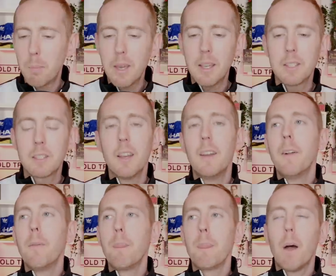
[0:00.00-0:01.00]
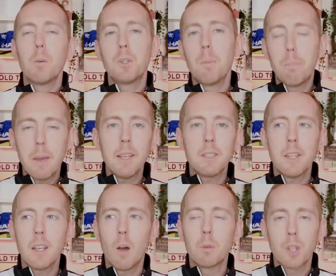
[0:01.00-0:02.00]
biggest that was the biggest
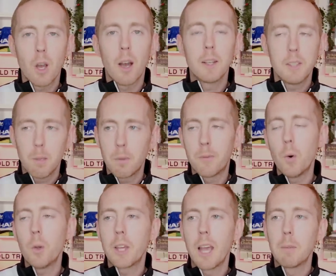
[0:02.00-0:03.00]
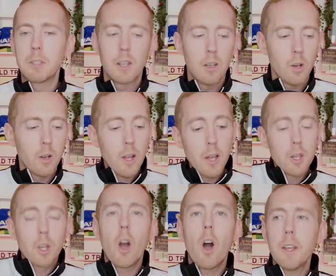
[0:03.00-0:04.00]
thing I was going I said before the game. I said, look,
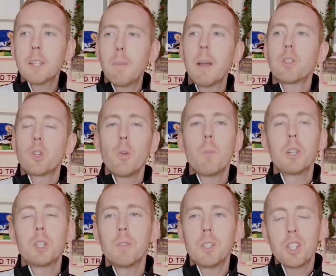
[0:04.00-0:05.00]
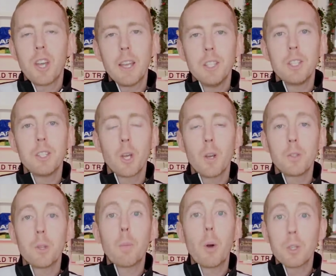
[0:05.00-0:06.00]
you can't expect too much of a change in
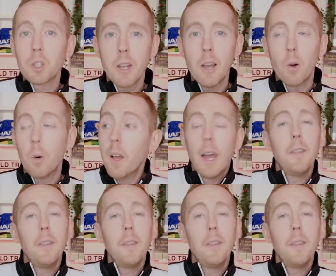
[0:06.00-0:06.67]
terms of the personnel.